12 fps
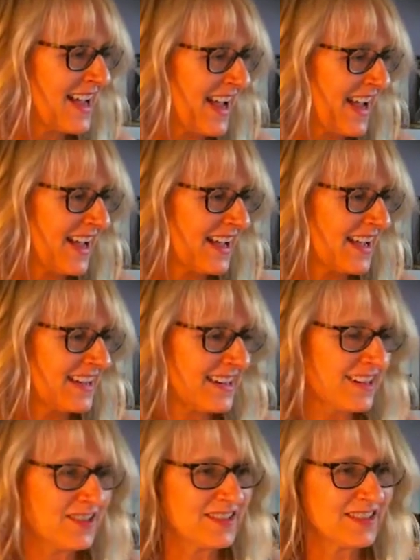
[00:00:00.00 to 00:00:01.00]
And I
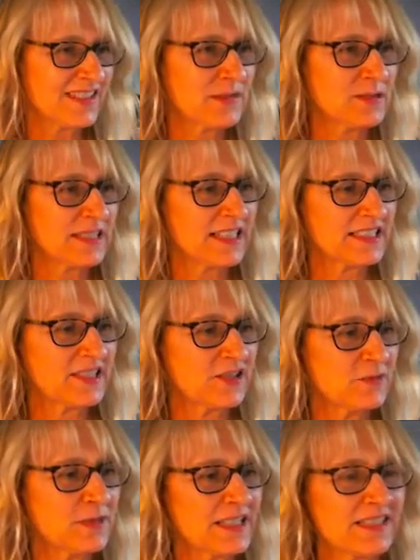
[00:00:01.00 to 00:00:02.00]
couldn't decide what deck to
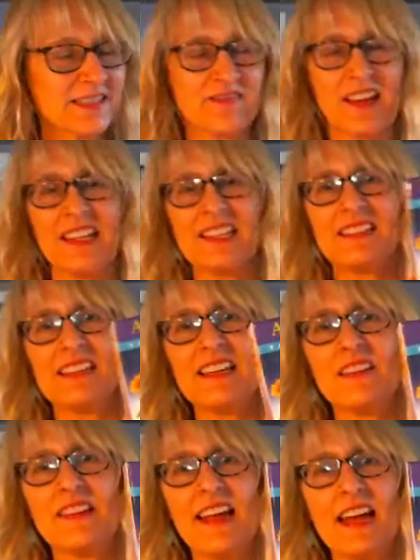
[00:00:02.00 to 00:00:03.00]
use, but I just finally decided
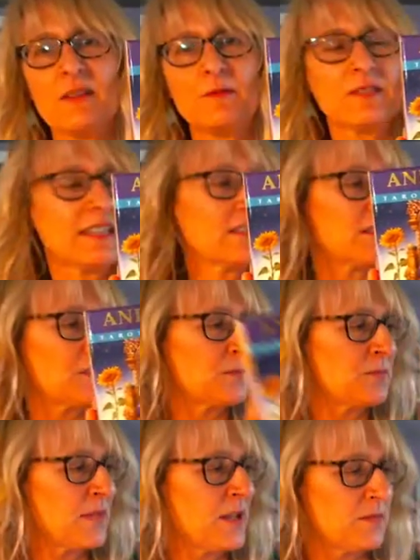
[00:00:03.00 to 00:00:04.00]
on the Animal Tarot
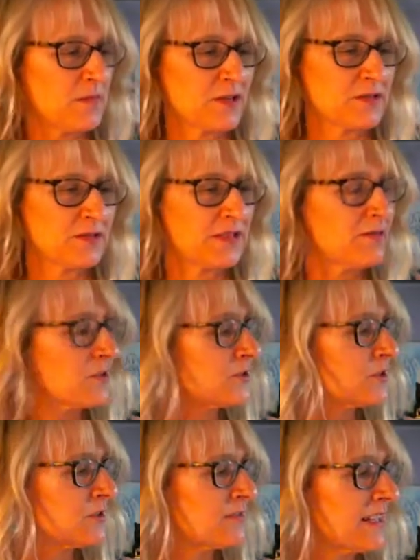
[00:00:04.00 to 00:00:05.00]
by Doreen
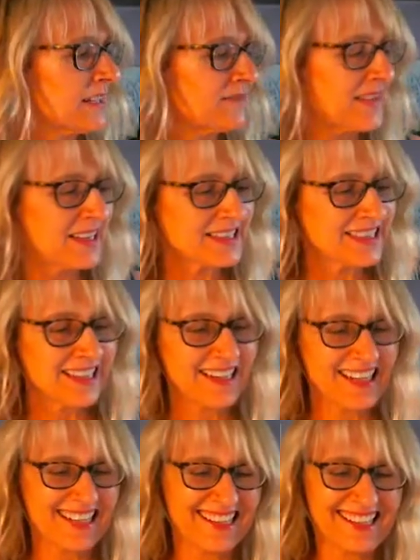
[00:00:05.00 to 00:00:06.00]
Virtue and Radleigh
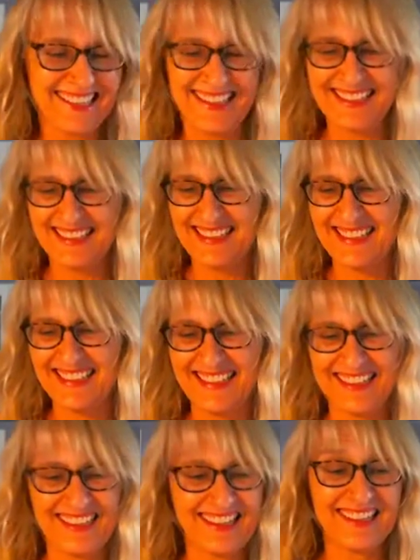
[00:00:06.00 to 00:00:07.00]
Valentine. I just,
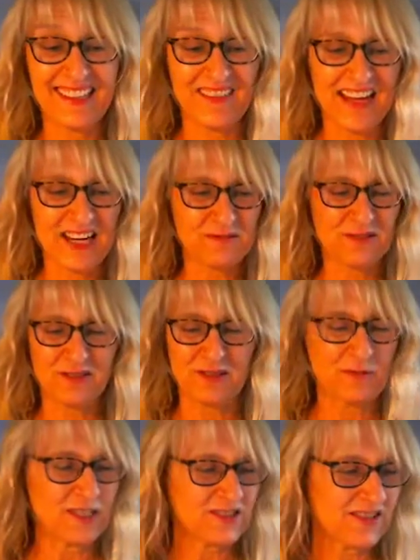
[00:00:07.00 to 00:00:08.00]
uh, I love animals so
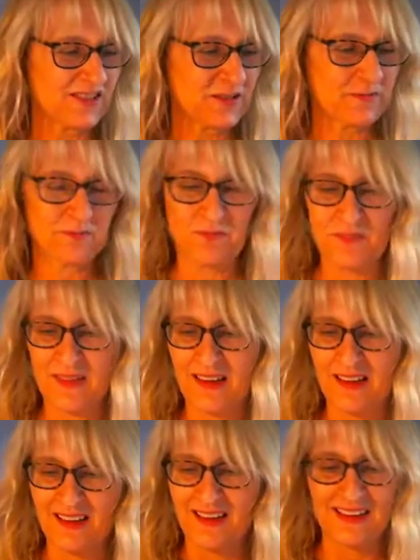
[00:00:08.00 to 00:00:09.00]
much, so
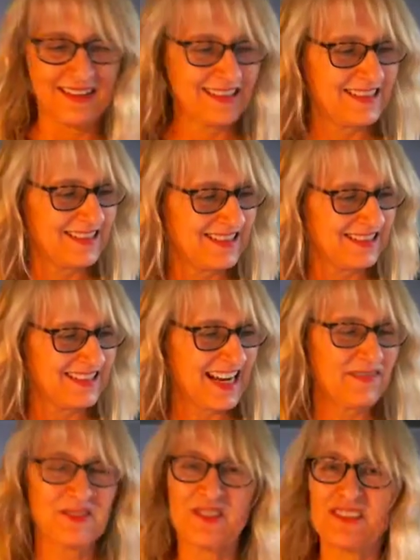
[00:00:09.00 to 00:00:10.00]
uh, I
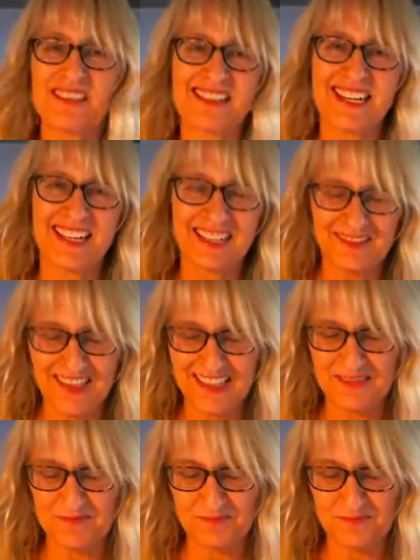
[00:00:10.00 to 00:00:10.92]
haven't used this deck in a while.